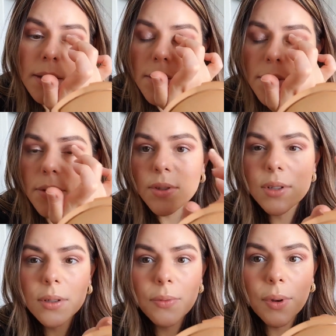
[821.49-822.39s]
So it's
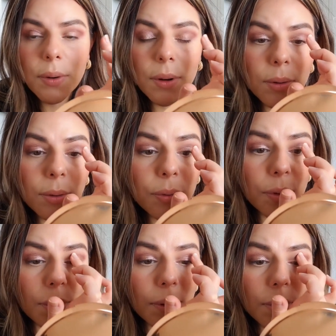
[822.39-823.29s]
still very good
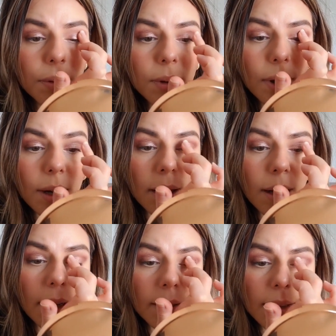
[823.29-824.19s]
for
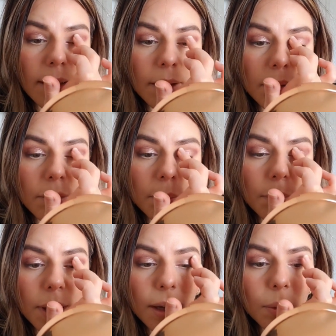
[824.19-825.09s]
a day
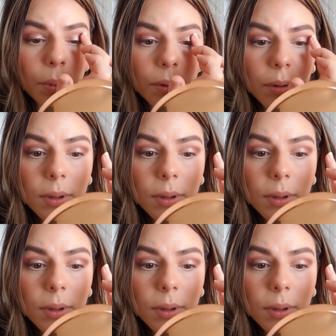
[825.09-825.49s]
makeup look.